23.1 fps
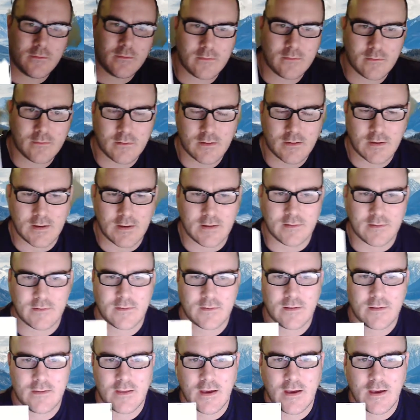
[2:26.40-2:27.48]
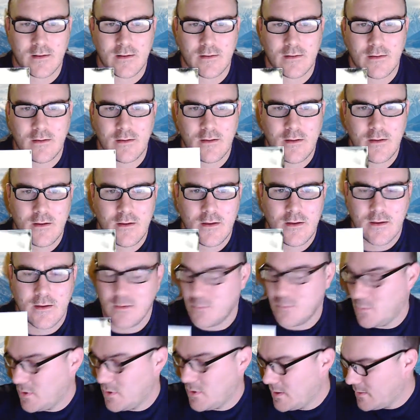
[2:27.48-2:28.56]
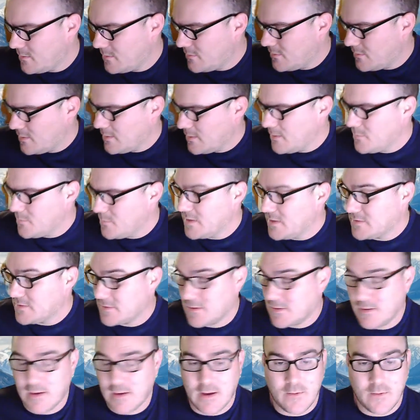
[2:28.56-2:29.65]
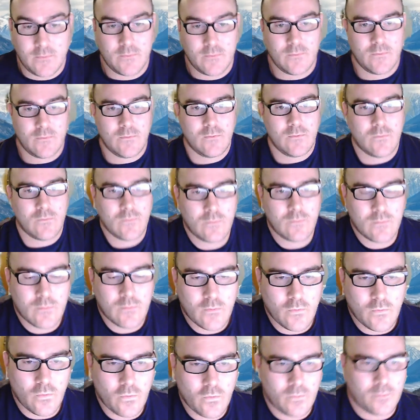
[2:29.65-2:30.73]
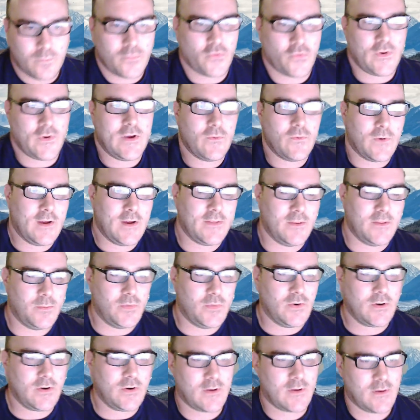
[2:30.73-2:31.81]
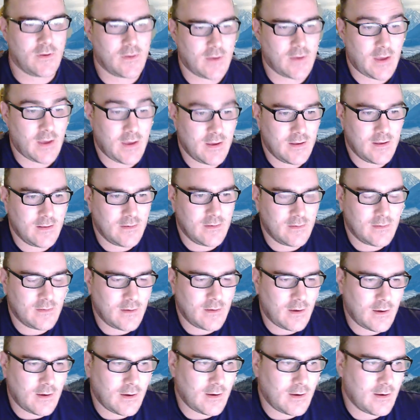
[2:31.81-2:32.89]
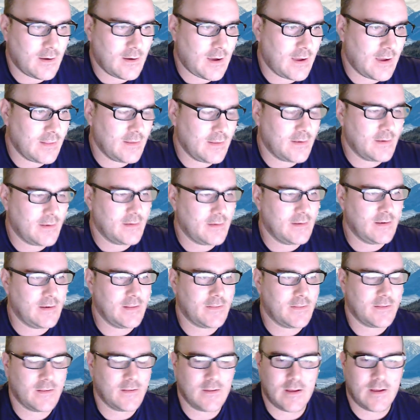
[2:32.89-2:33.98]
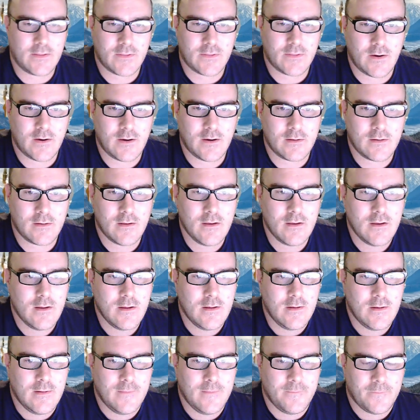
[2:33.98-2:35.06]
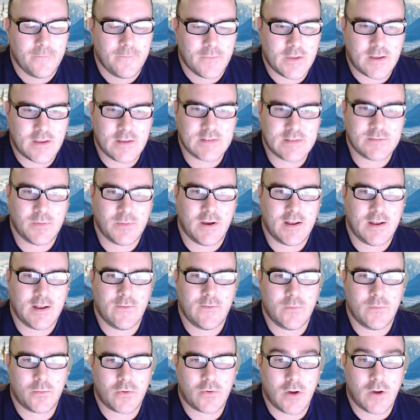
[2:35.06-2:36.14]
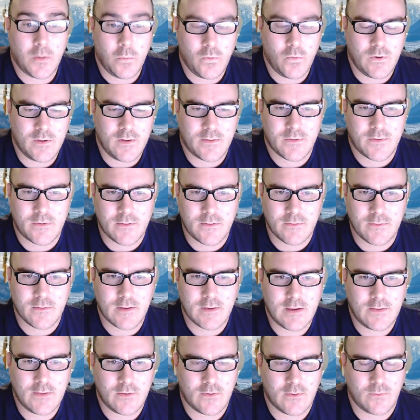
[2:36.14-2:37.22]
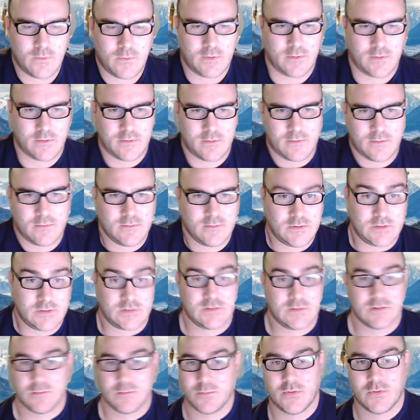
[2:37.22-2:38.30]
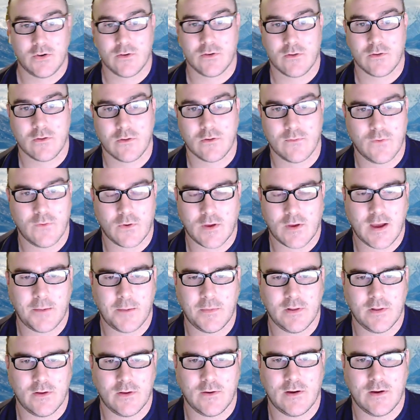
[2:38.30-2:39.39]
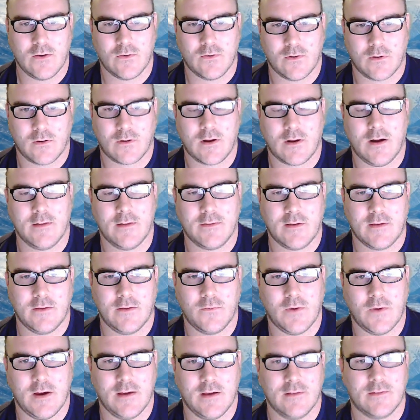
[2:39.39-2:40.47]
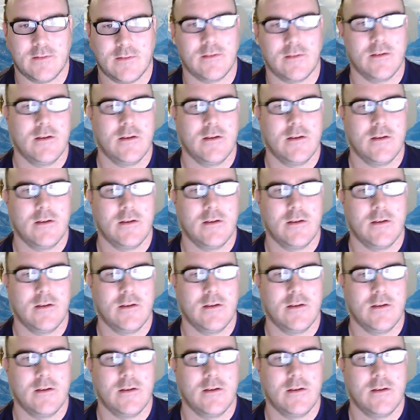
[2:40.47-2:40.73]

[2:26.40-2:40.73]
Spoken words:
Cannot see that, but basically I pre-read the book and highlighted anything I thought the kids might have a problem with, either with just pure vocabulary or content-wise.